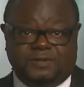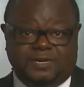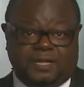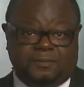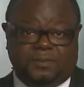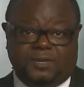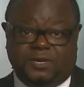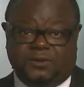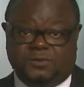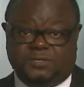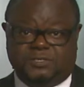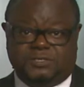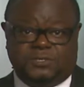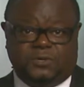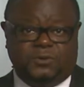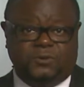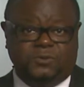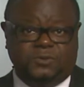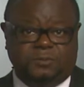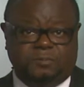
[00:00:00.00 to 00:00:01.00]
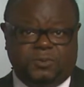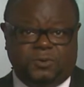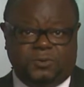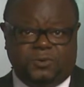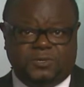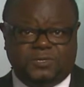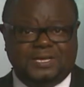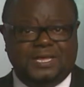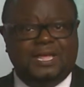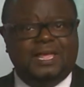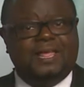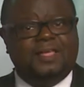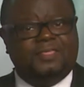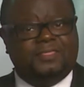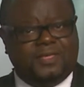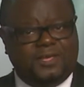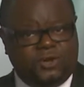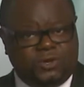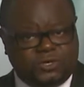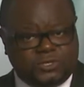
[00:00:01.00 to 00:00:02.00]
Now, parents told the board
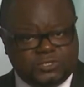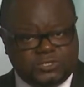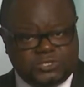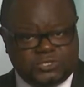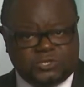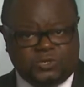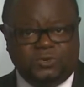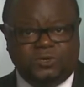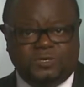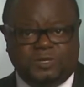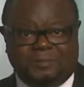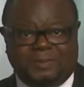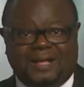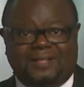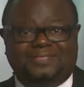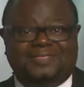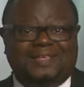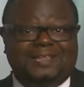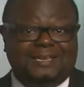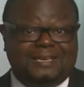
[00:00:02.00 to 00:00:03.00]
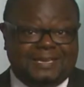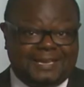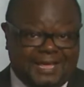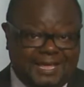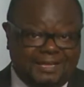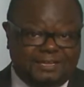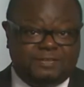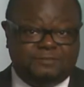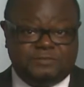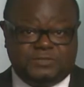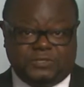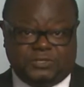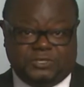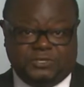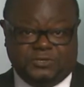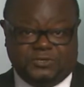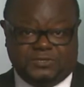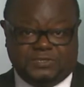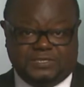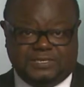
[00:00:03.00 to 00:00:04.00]
they are concerned about the lack of
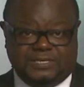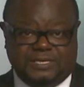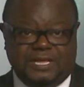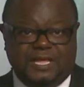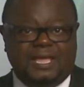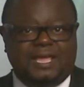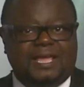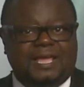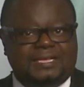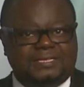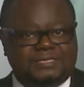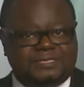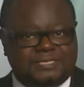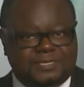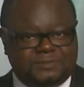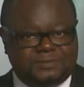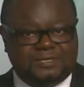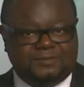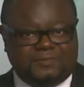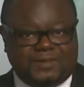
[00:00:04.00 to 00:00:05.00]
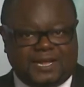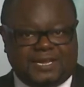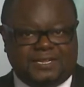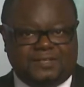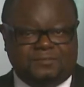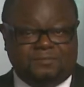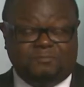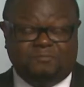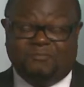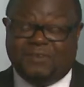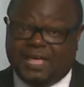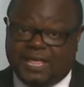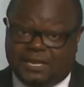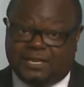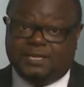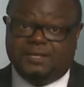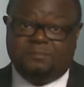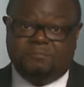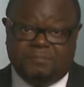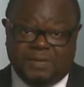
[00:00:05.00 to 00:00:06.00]
security at Sipsey
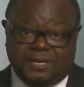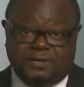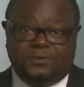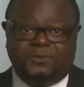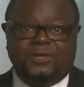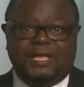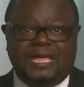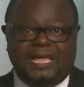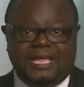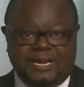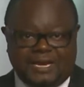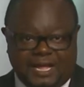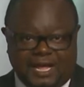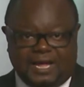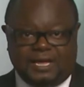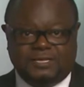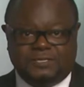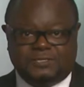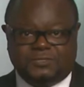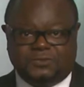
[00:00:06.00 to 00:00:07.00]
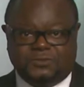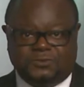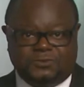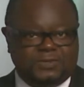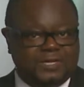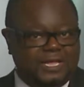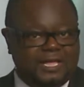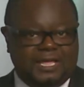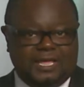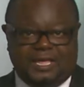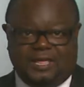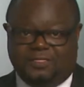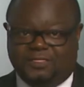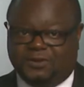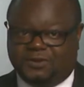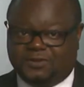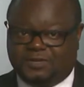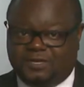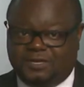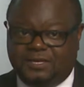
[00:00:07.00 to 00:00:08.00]
Valley Middle and High School, and
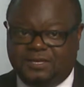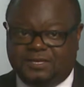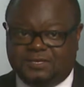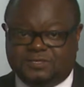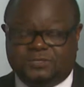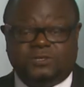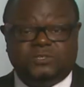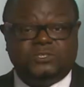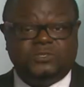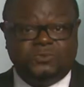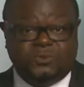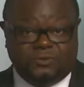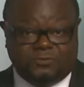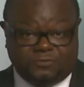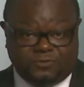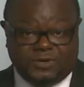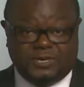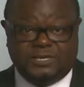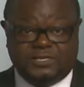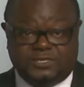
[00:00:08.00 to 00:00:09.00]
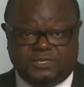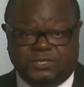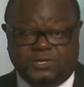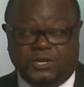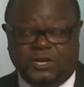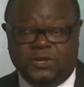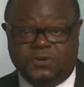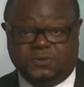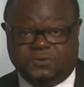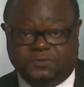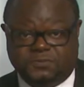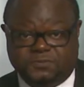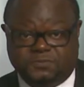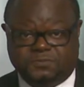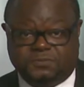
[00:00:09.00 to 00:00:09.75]
their kids are too afraid to go.